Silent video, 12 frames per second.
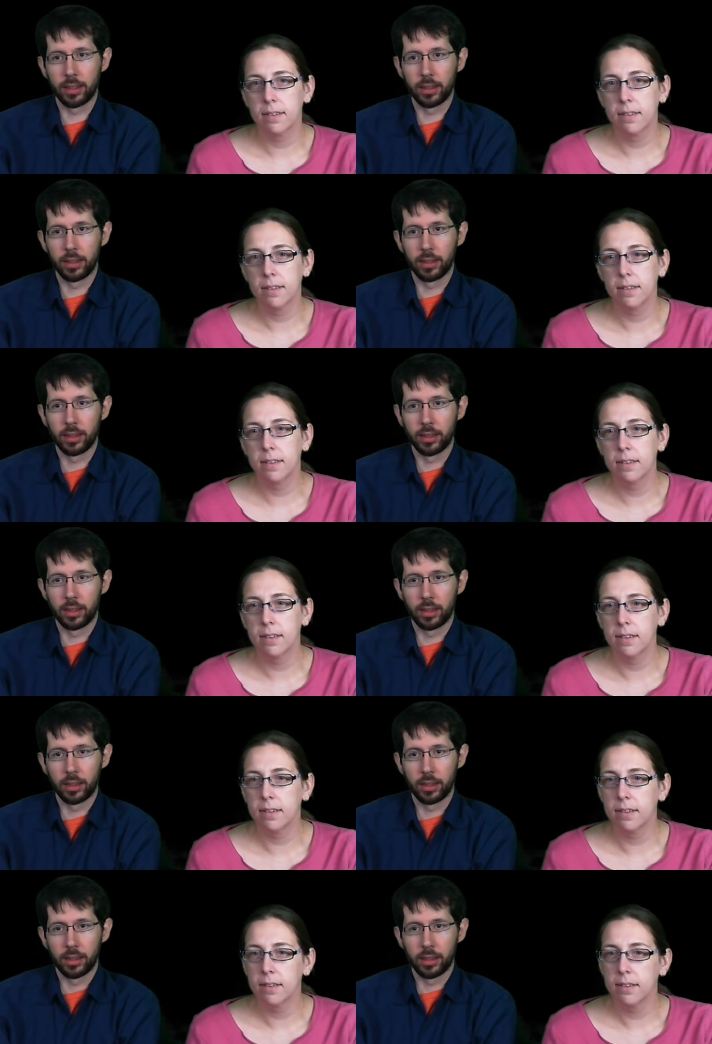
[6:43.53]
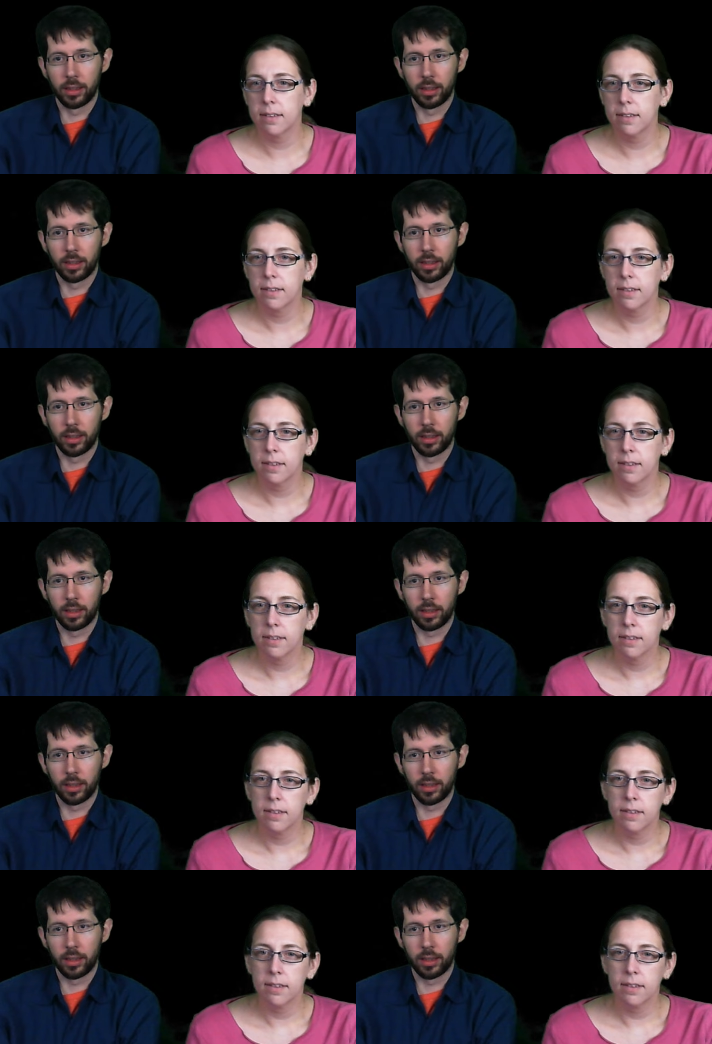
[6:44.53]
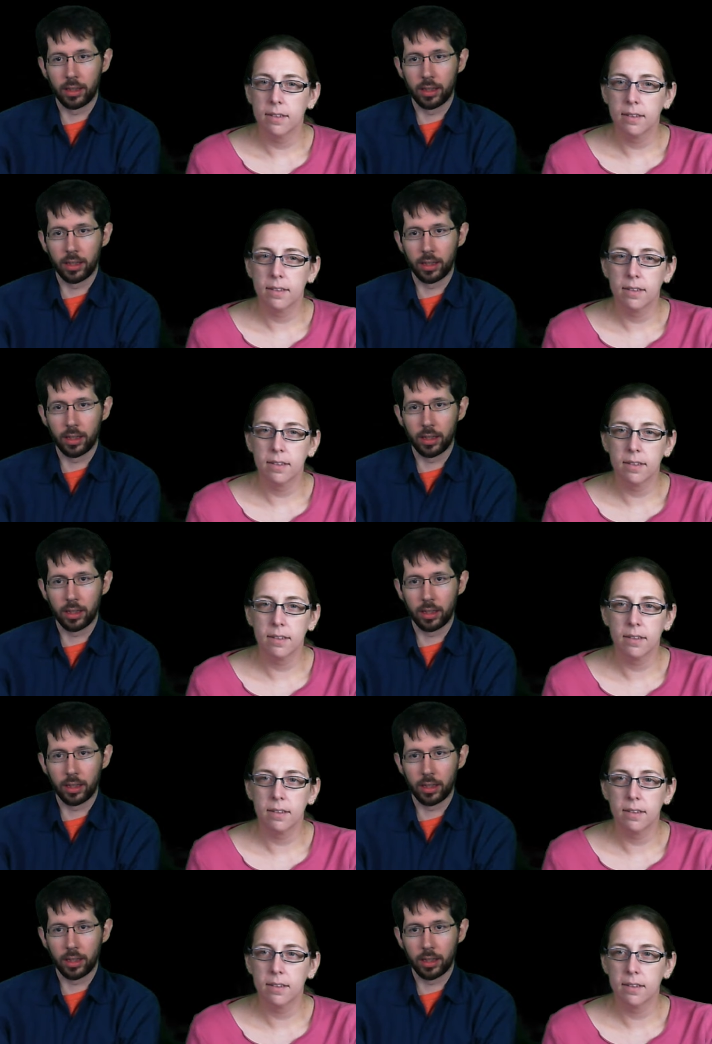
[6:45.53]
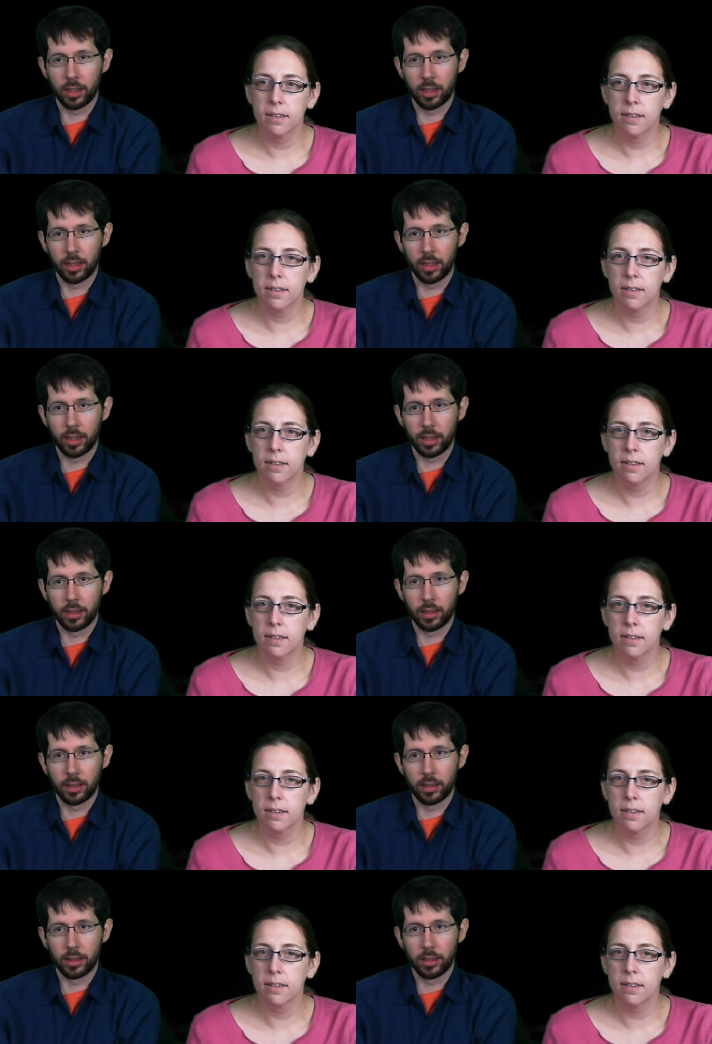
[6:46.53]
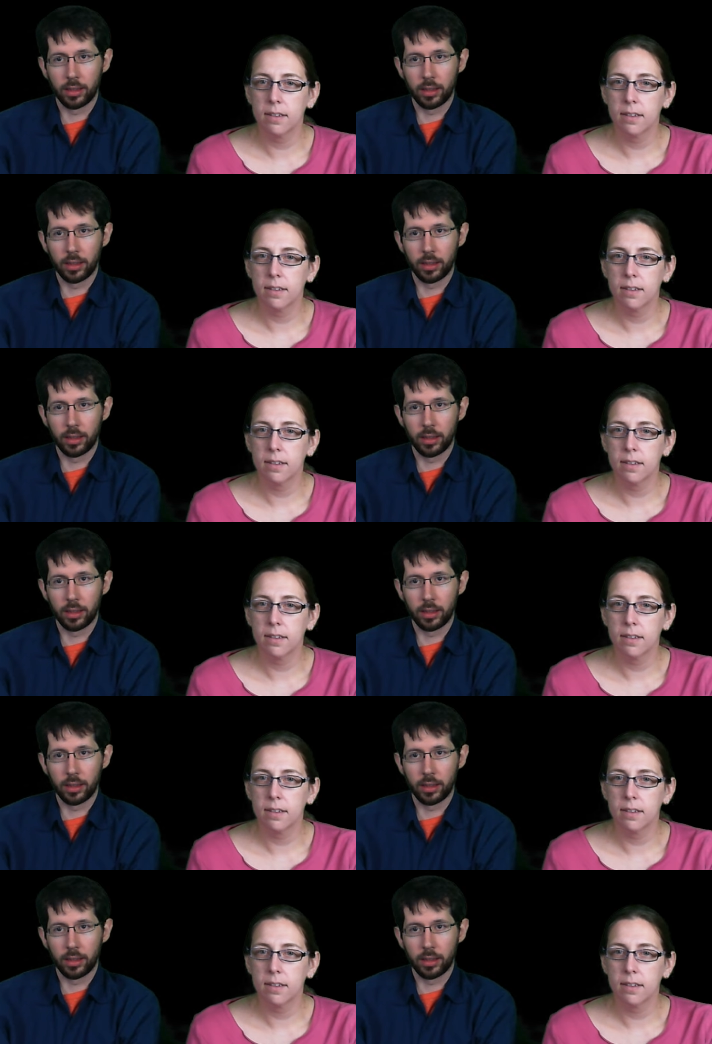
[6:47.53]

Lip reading: (silence)